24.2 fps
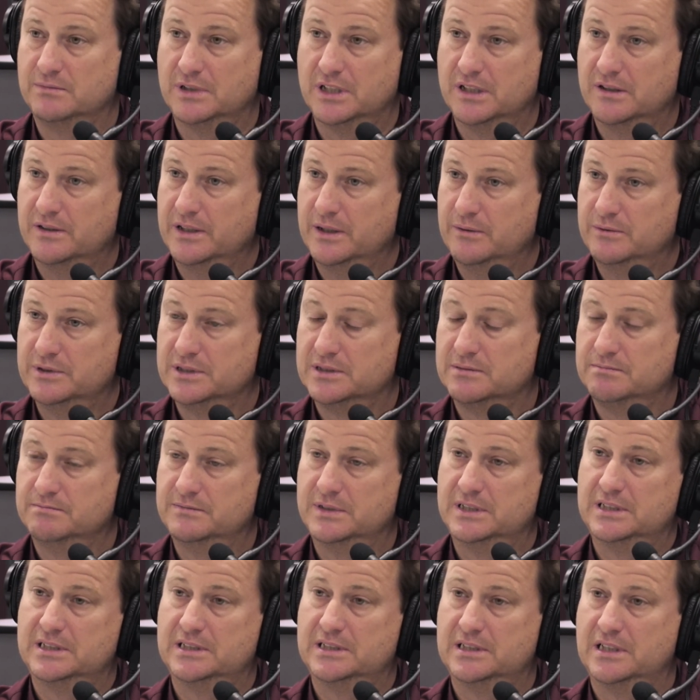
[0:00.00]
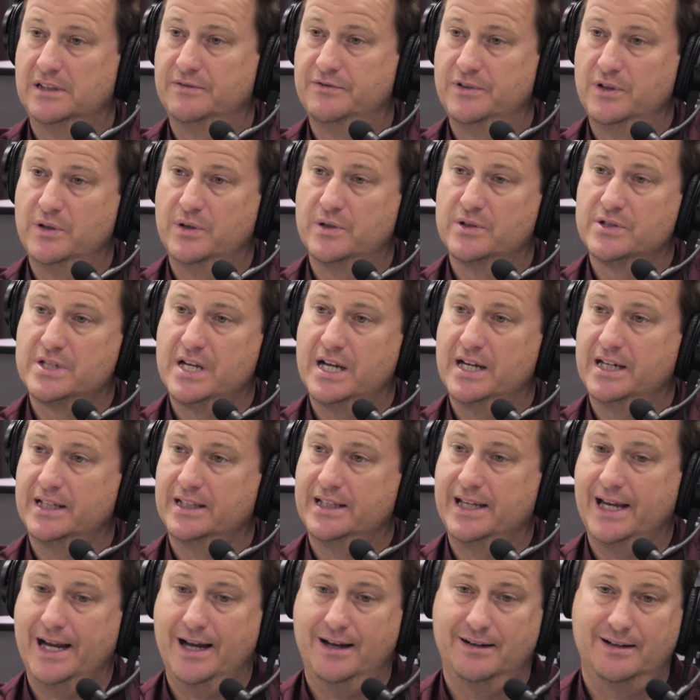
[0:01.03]
You know, he was uh, a few years out
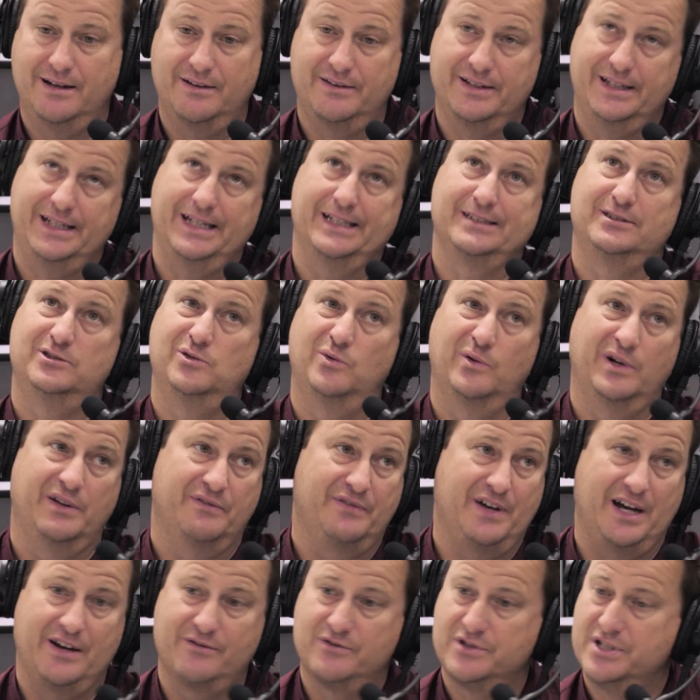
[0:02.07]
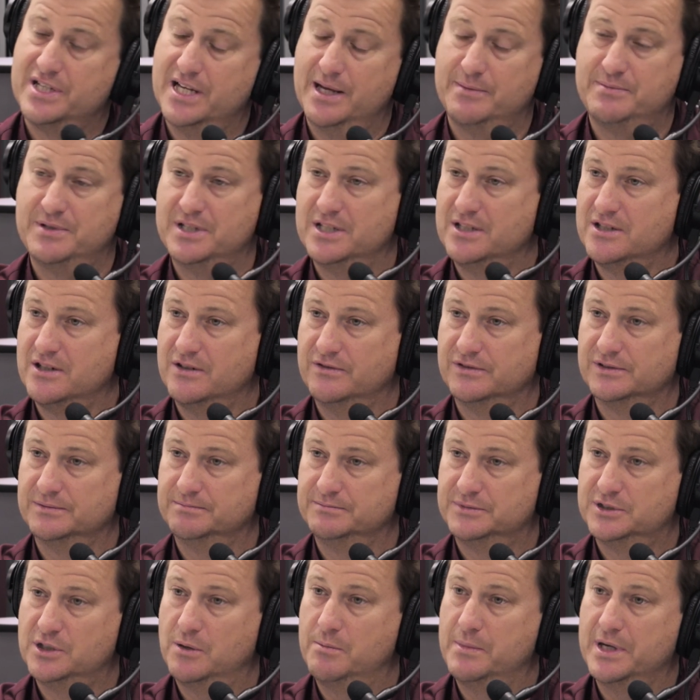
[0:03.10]
at Cal. I think he had 25 receptions over
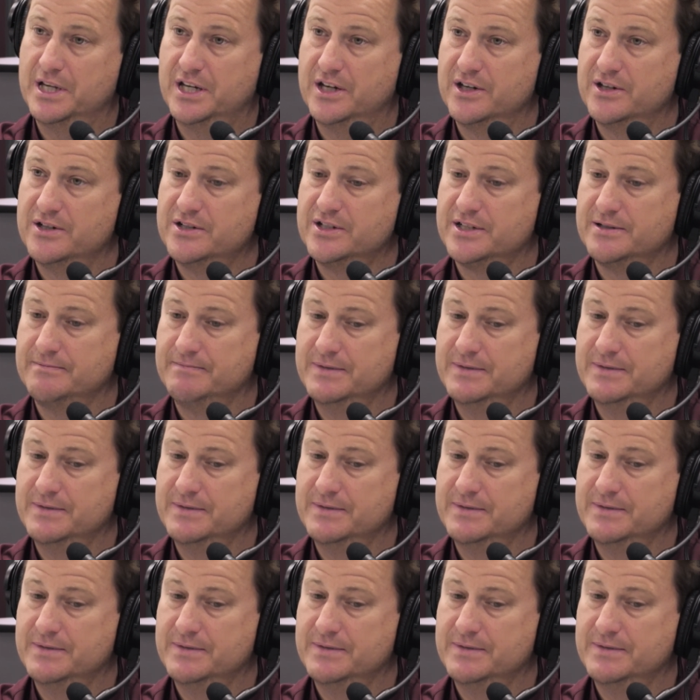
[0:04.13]
so many years.